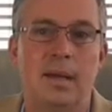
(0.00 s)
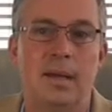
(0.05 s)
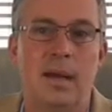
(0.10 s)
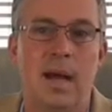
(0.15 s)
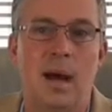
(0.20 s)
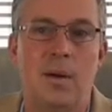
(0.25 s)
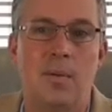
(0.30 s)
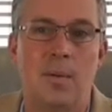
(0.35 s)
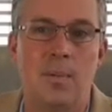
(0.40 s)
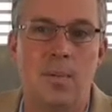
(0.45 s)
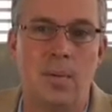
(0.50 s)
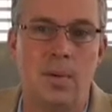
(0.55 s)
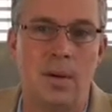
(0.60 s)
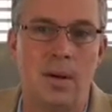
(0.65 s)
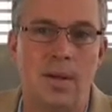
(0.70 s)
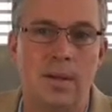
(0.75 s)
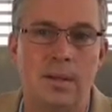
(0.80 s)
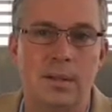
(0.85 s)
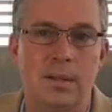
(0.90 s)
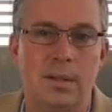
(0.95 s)
not report
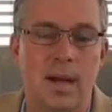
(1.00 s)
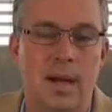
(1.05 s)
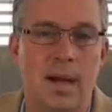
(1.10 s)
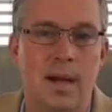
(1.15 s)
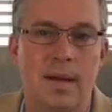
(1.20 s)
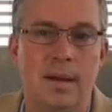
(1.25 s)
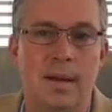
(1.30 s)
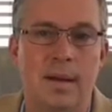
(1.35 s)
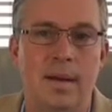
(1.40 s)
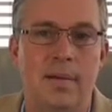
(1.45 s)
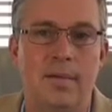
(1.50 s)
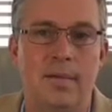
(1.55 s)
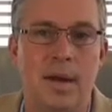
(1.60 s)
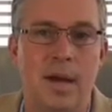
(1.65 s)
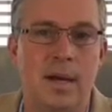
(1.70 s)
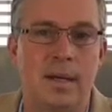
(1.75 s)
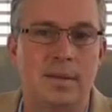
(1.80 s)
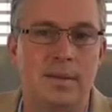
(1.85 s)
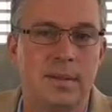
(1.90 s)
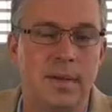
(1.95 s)
all the side
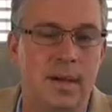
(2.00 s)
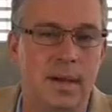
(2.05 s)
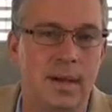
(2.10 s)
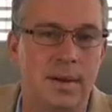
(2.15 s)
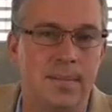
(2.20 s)
effects.